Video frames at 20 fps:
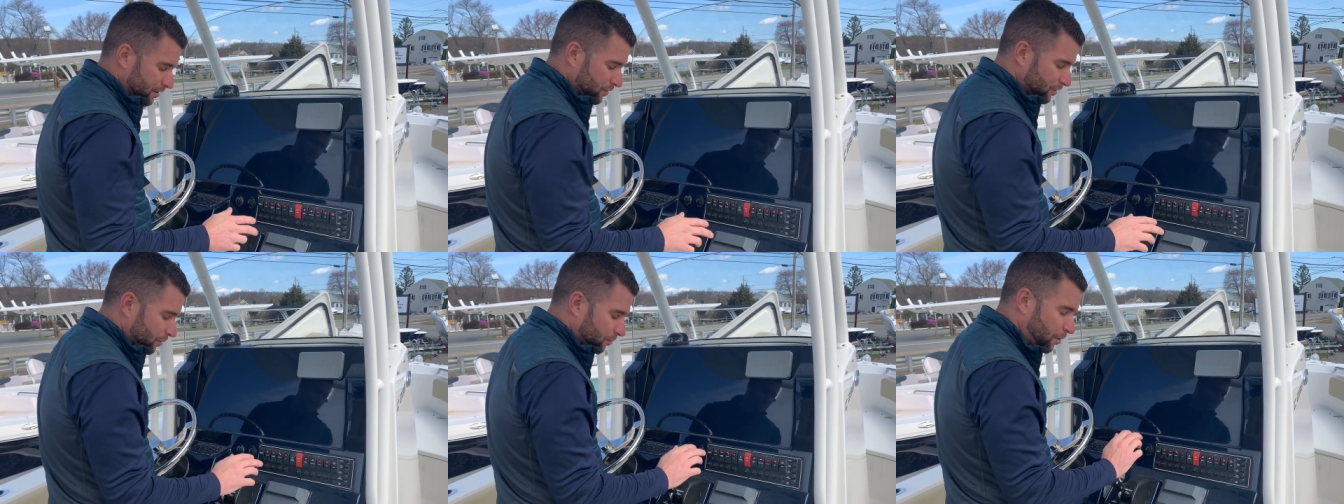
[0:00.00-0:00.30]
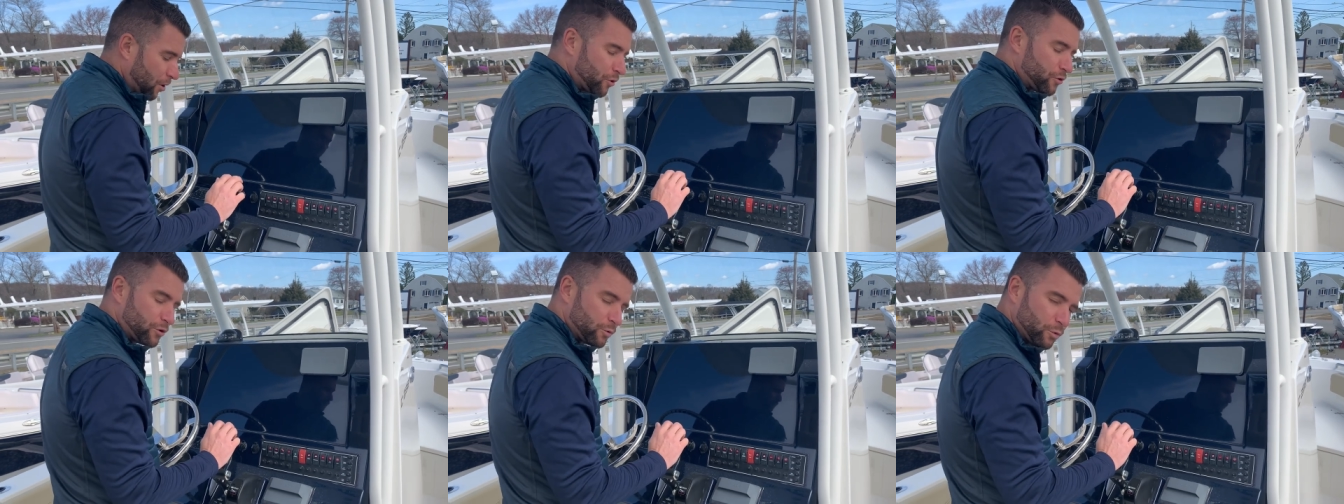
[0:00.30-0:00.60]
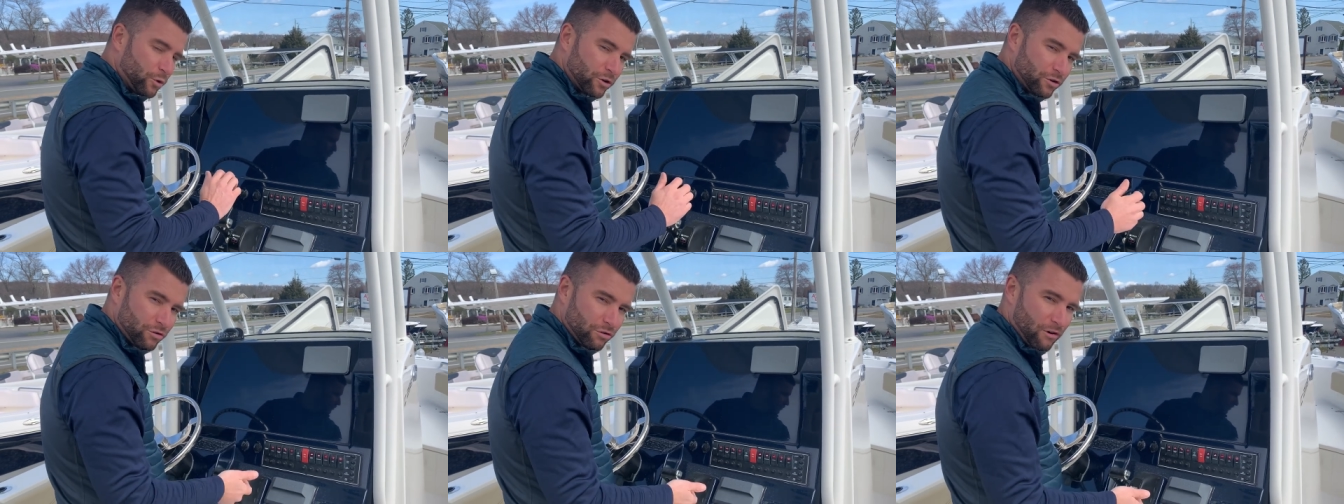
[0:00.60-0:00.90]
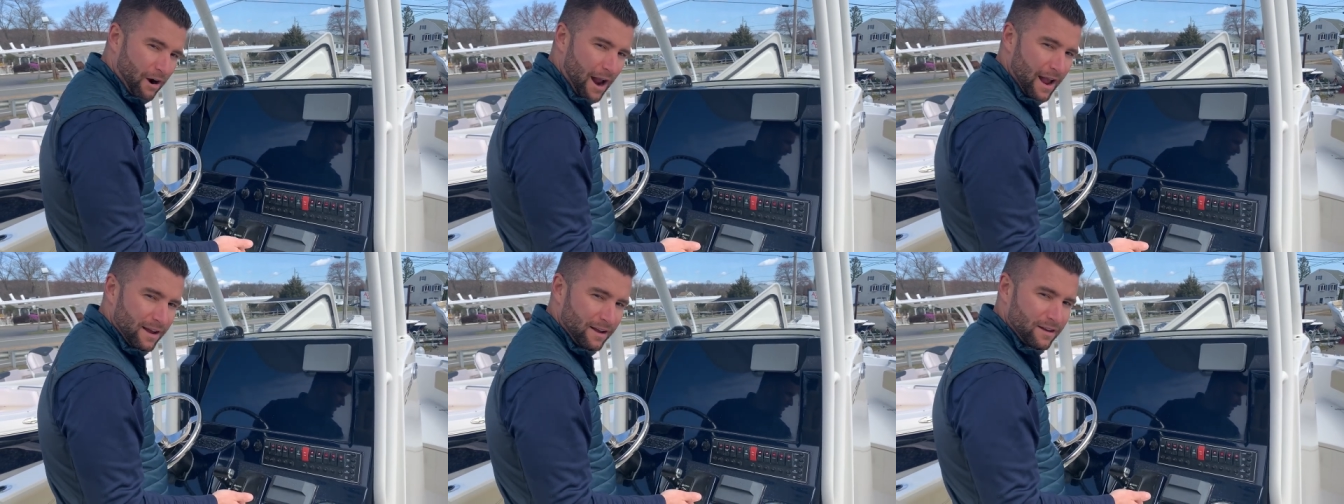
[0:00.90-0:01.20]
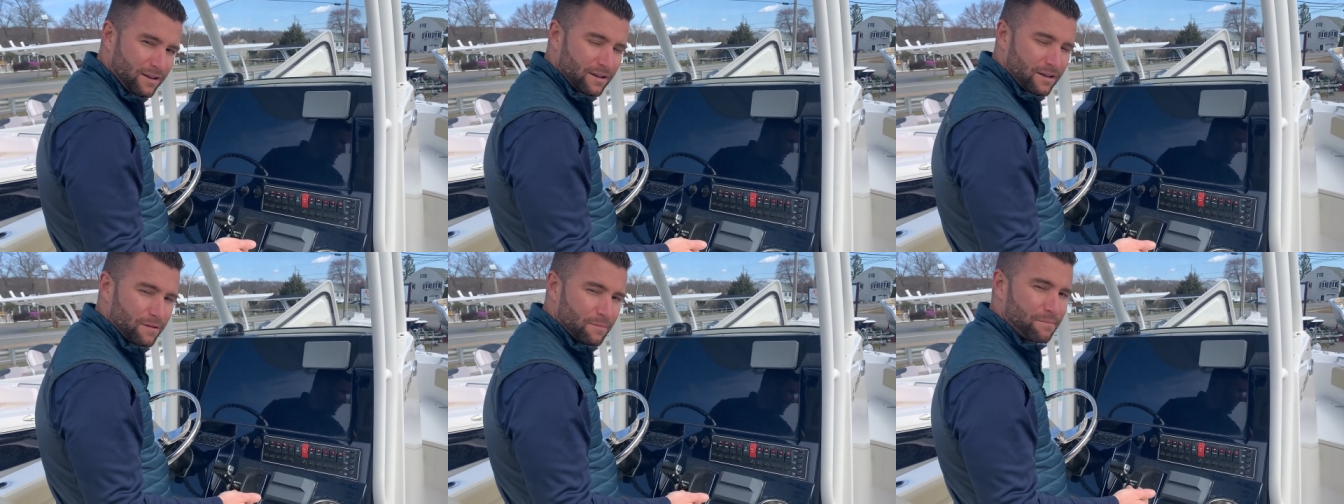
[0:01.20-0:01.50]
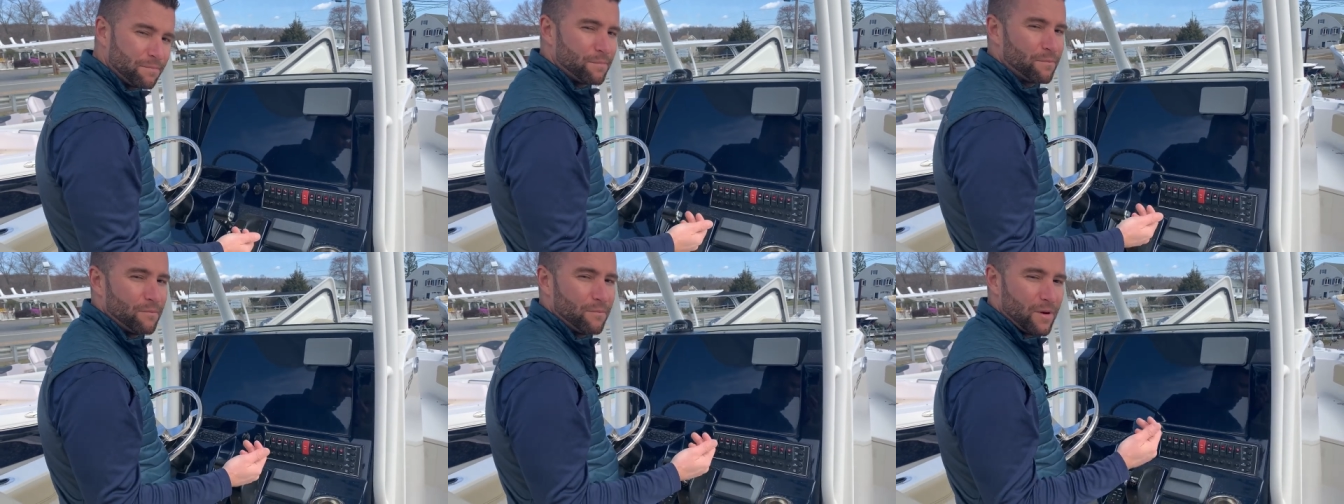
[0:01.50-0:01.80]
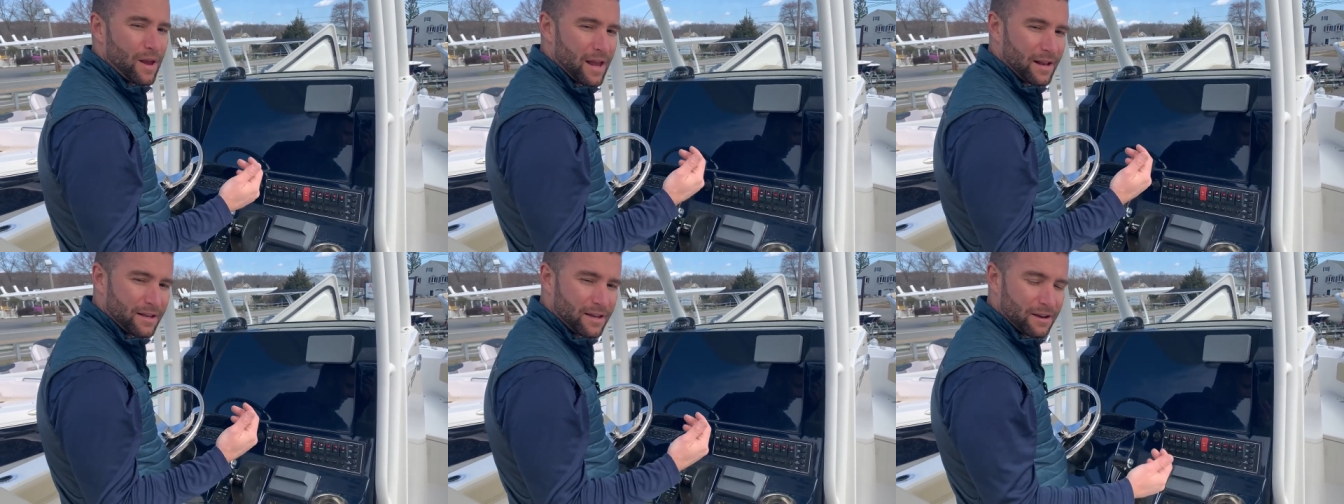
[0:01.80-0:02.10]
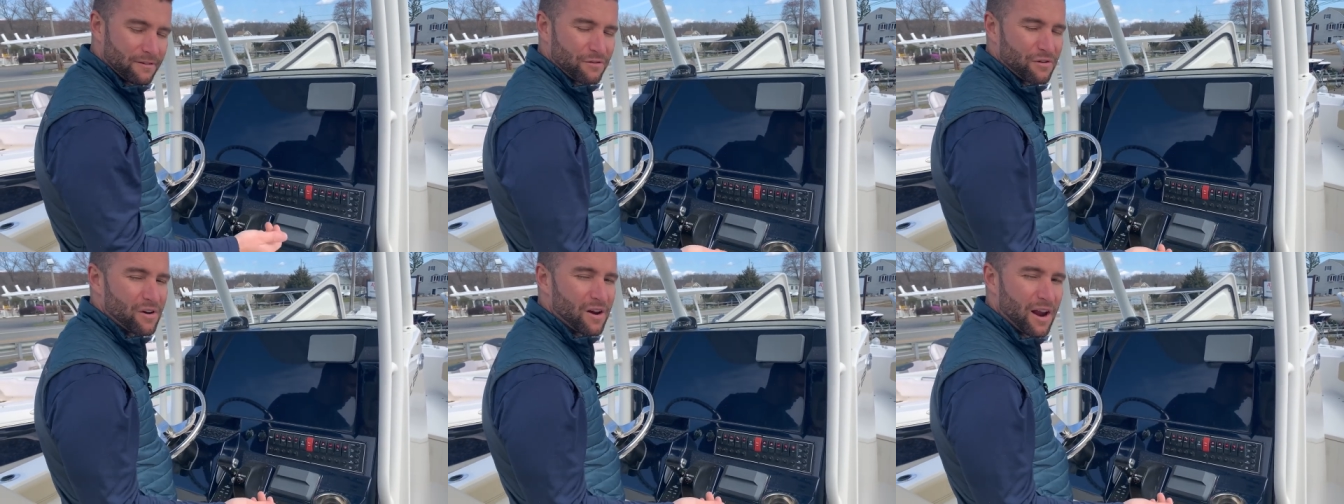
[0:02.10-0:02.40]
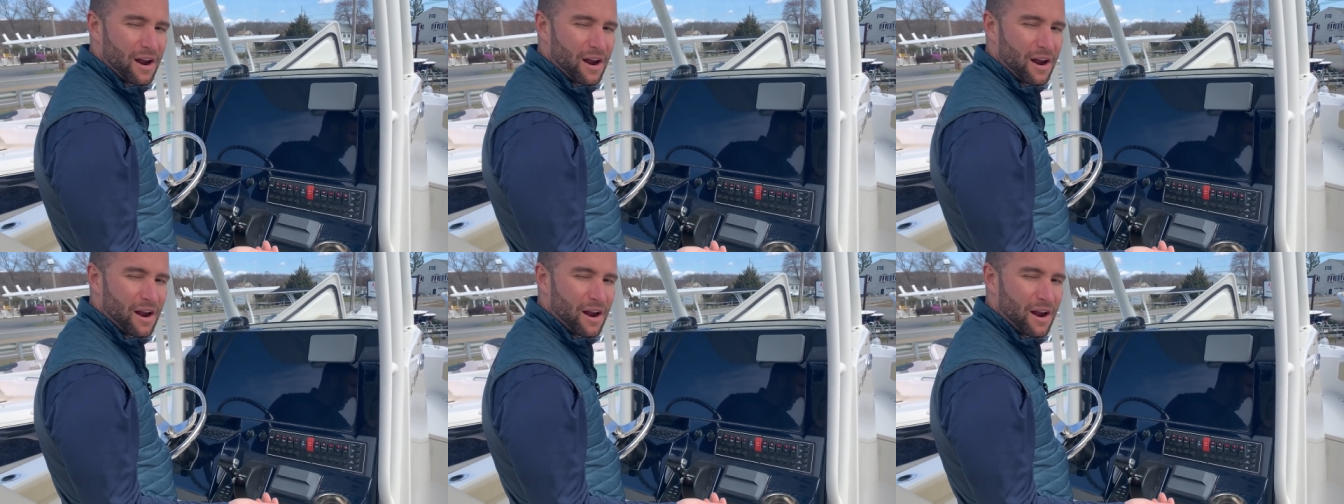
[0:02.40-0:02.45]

The motor will crank and give an